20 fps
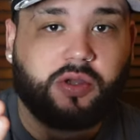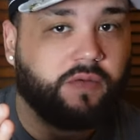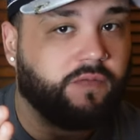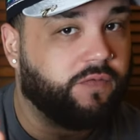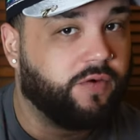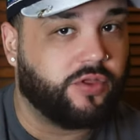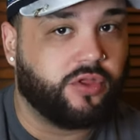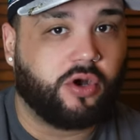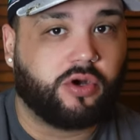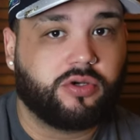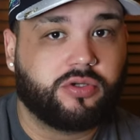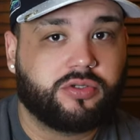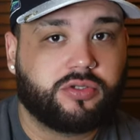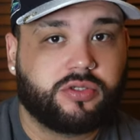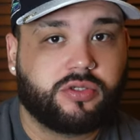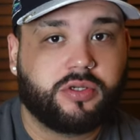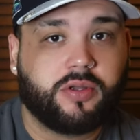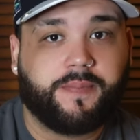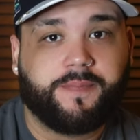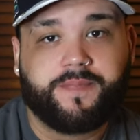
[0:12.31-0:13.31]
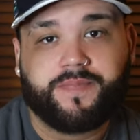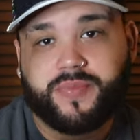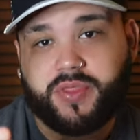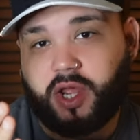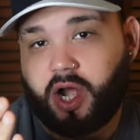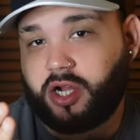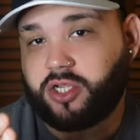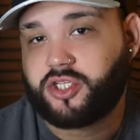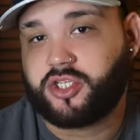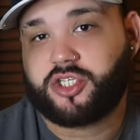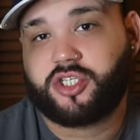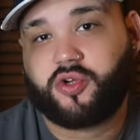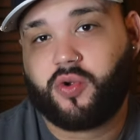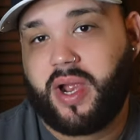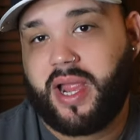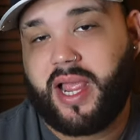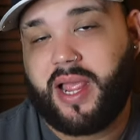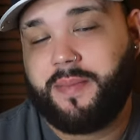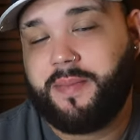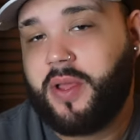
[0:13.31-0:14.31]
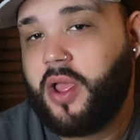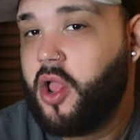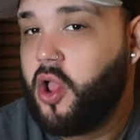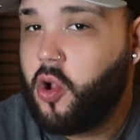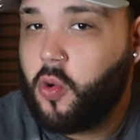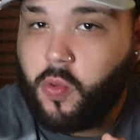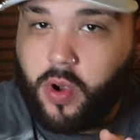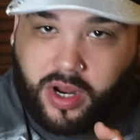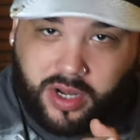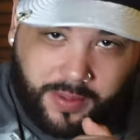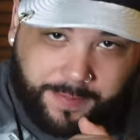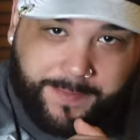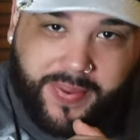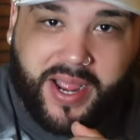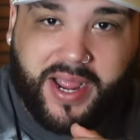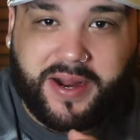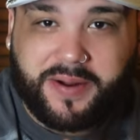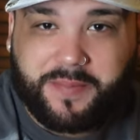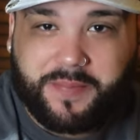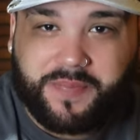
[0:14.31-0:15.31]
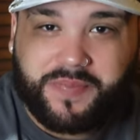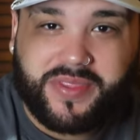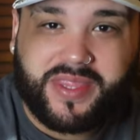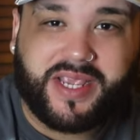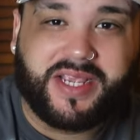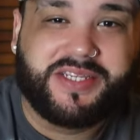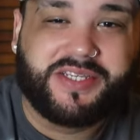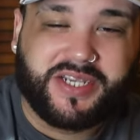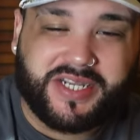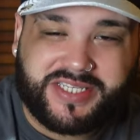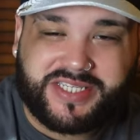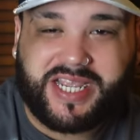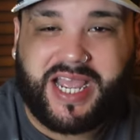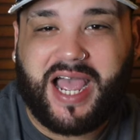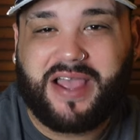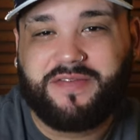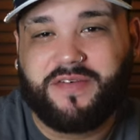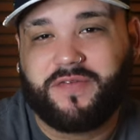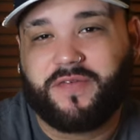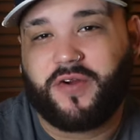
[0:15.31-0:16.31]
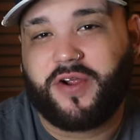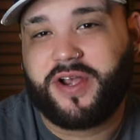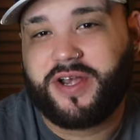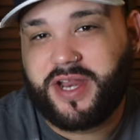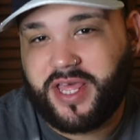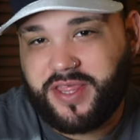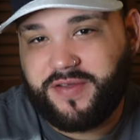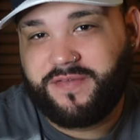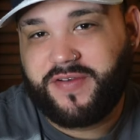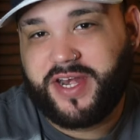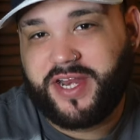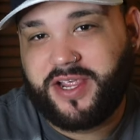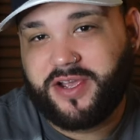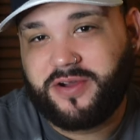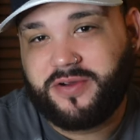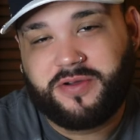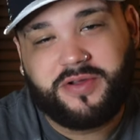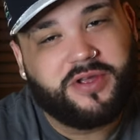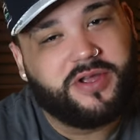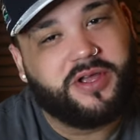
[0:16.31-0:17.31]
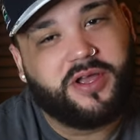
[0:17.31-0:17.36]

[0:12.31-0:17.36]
For those that are subscribed, welcome back. It's good to have you for another video.